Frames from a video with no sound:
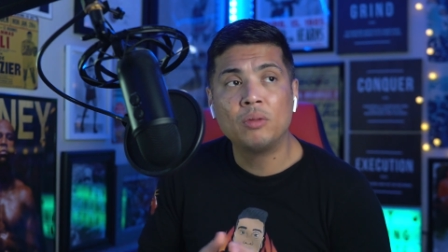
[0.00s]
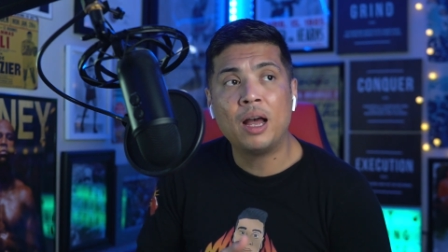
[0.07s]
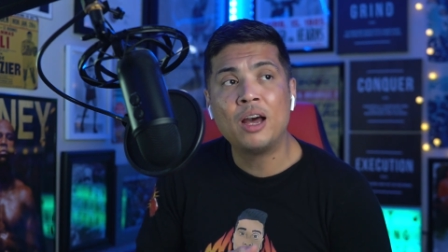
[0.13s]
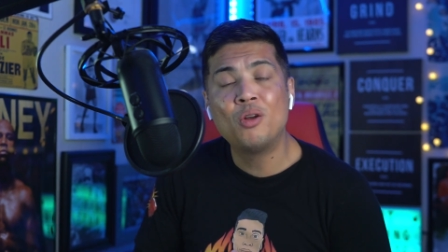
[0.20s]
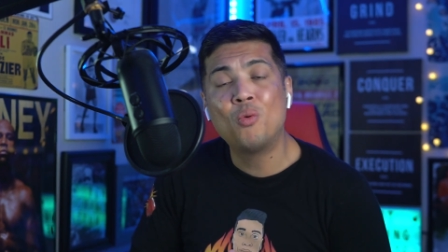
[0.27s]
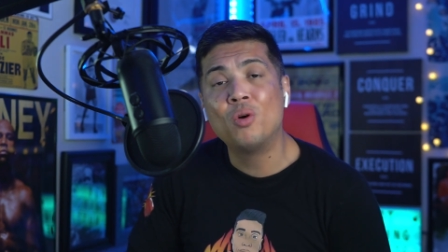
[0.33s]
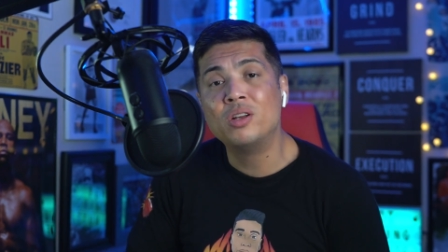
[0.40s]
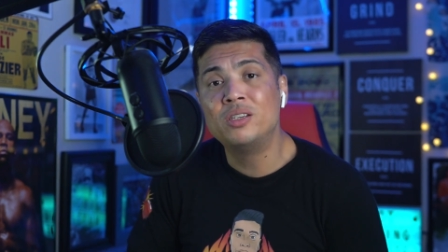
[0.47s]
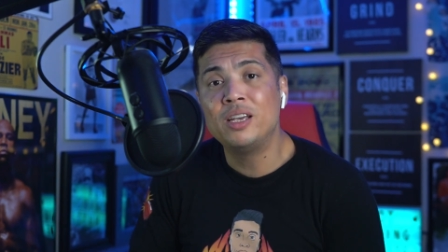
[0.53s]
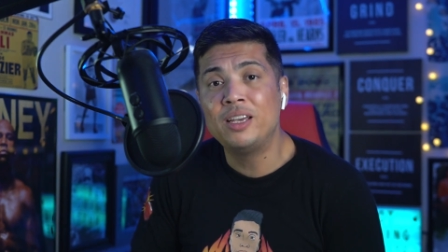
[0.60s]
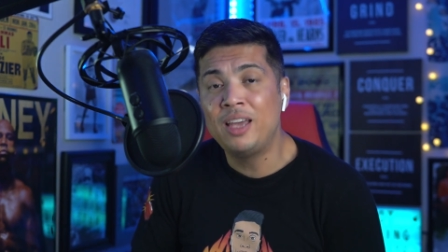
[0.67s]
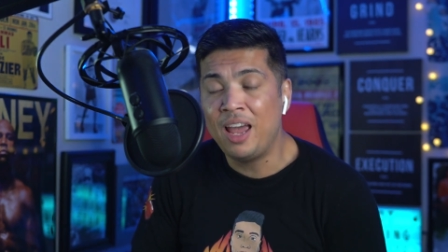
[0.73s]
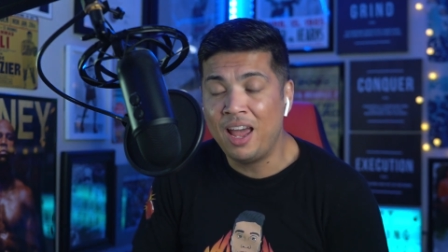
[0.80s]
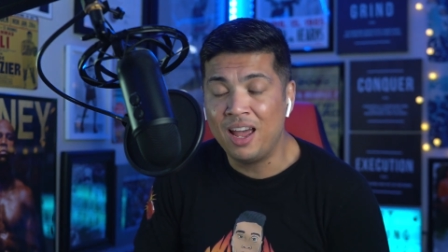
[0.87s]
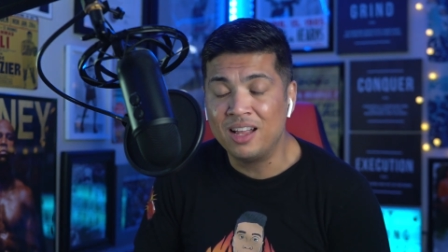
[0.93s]
I don't want to say
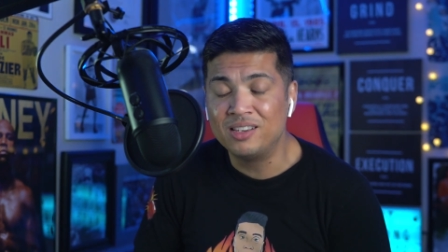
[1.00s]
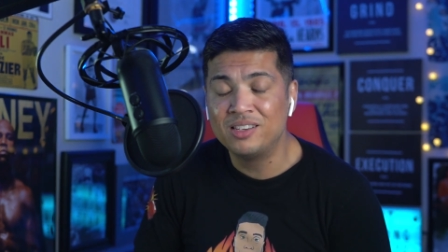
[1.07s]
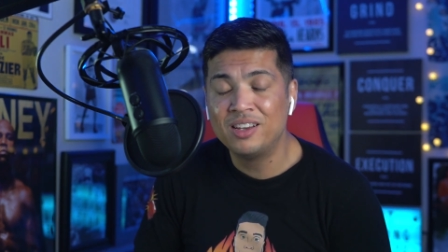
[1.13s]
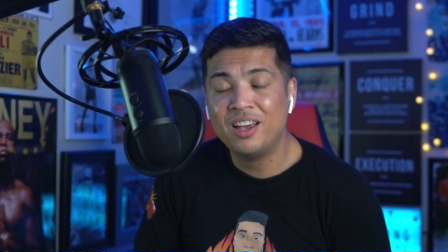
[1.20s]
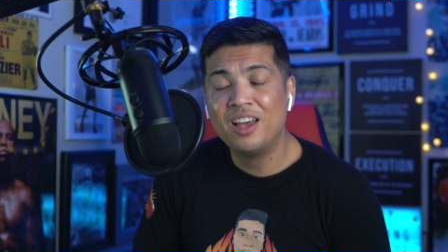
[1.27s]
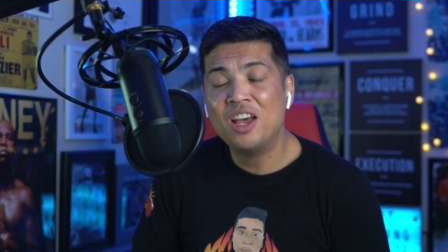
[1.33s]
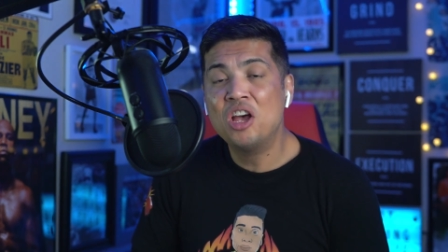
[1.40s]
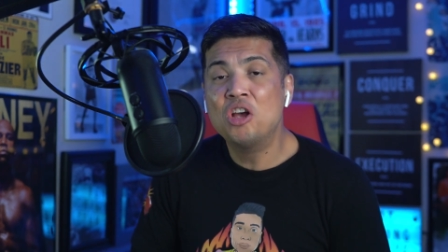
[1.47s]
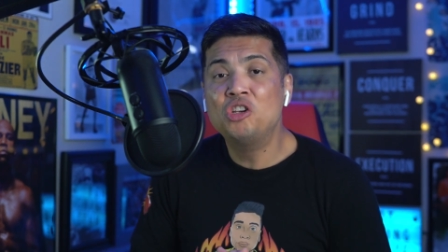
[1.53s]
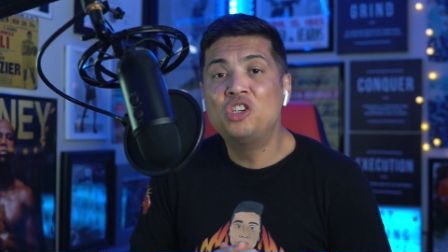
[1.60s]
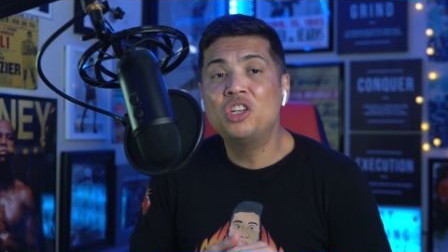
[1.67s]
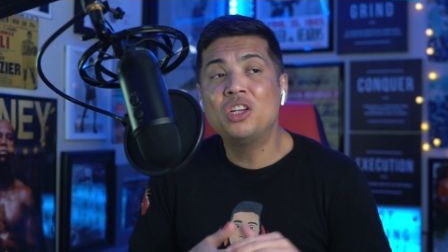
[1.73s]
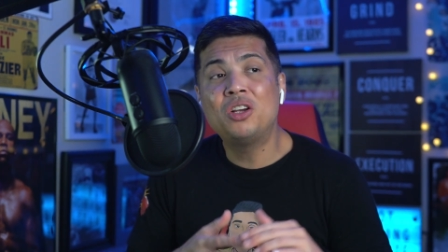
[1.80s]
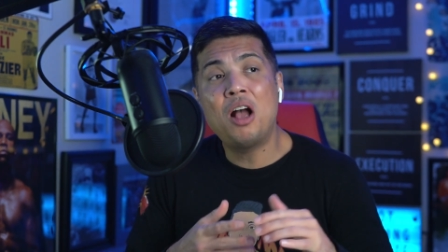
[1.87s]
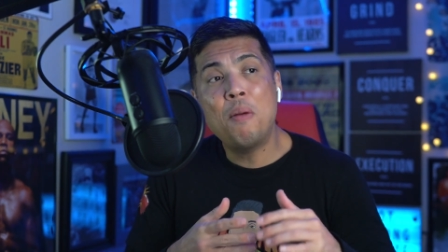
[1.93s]
cans.
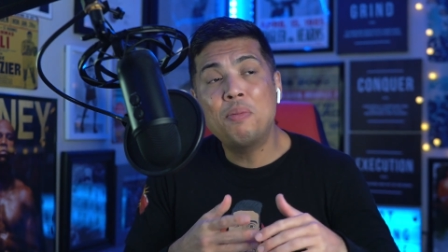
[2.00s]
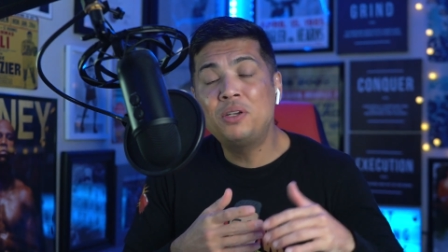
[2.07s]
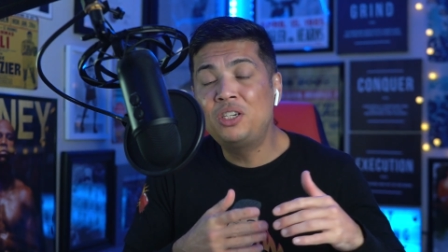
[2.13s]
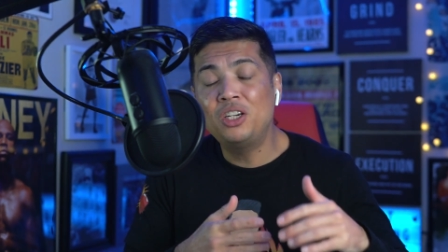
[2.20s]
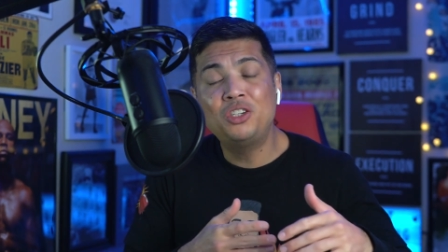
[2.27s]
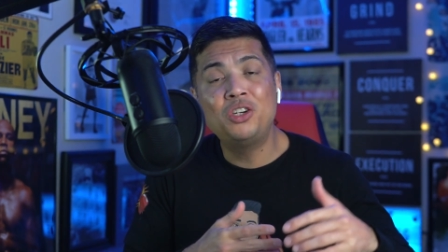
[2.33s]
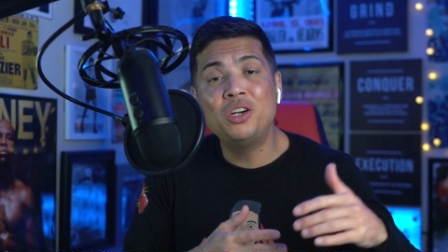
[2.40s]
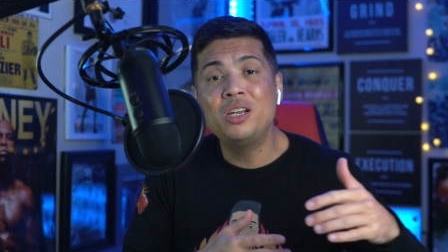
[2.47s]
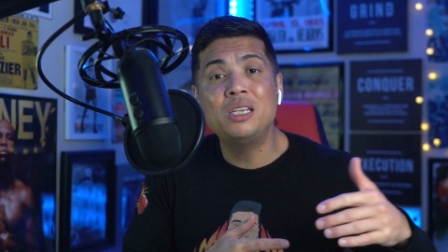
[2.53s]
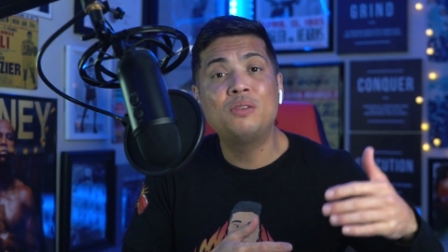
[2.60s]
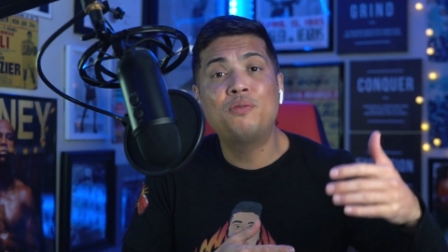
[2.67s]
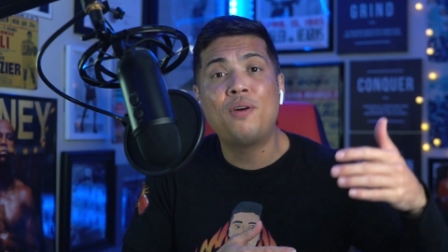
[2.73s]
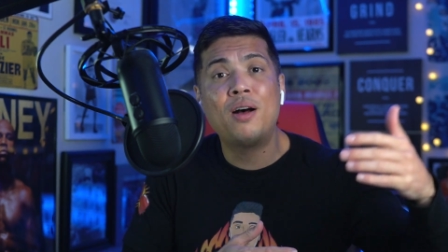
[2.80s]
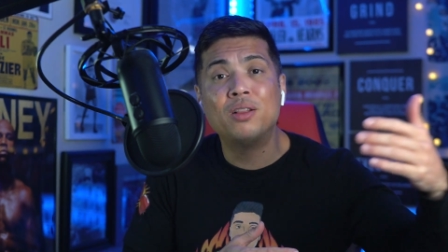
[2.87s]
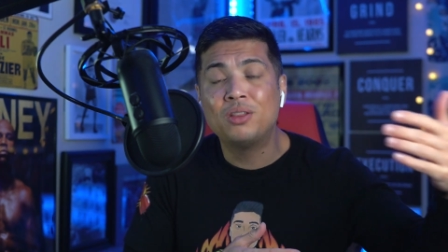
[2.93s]
To the competition he's
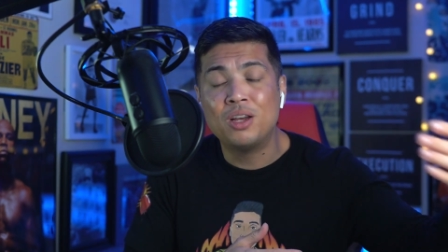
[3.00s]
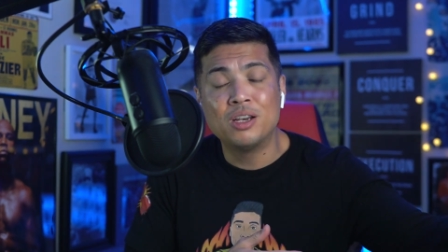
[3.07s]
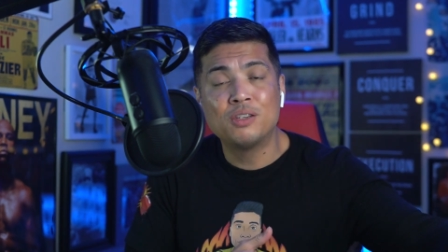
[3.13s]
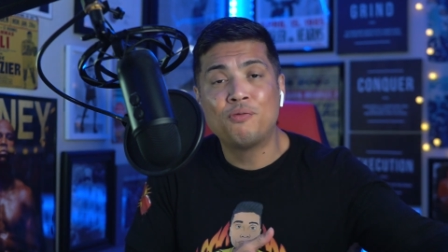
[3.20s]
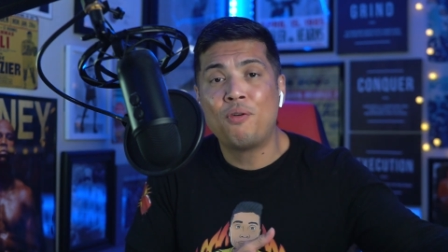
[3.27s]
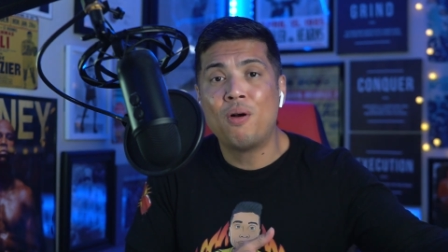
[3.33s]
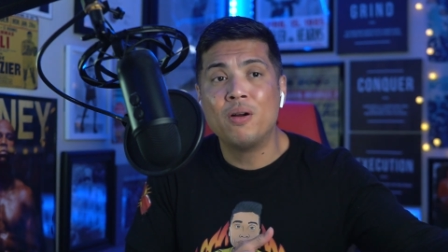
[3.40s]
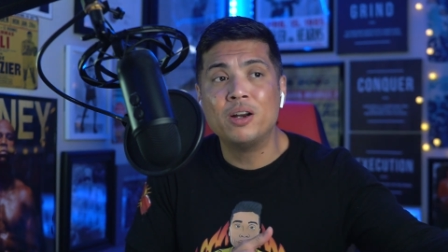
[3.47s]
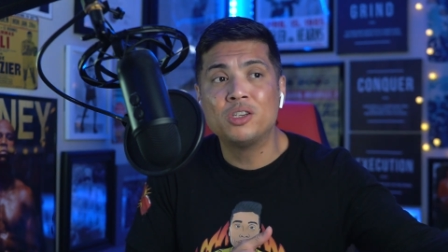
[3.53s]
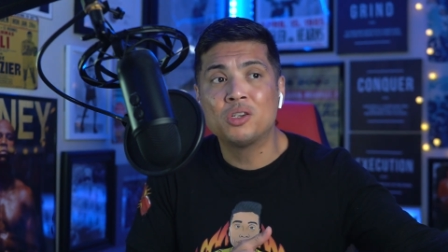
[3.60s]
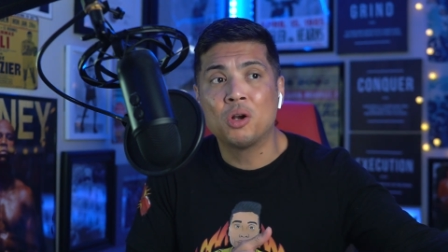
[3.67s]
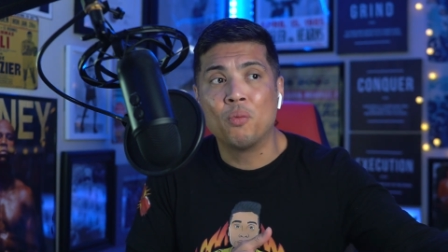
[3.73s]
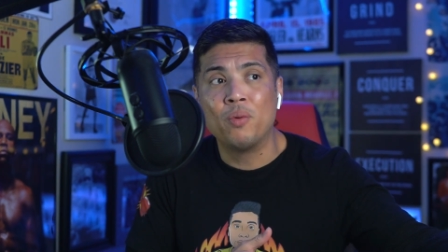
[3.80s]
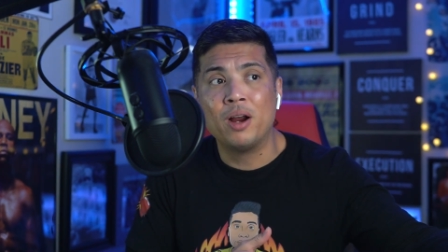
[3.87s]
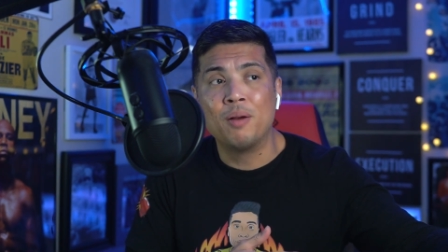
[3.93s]
fought thus far in his
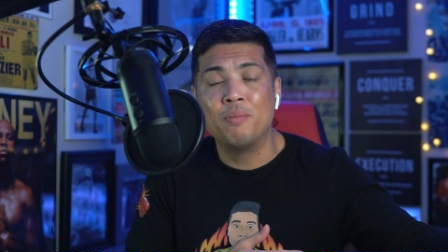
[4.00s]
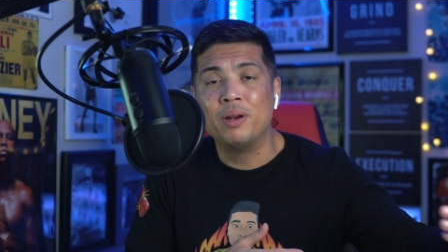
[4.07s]
career,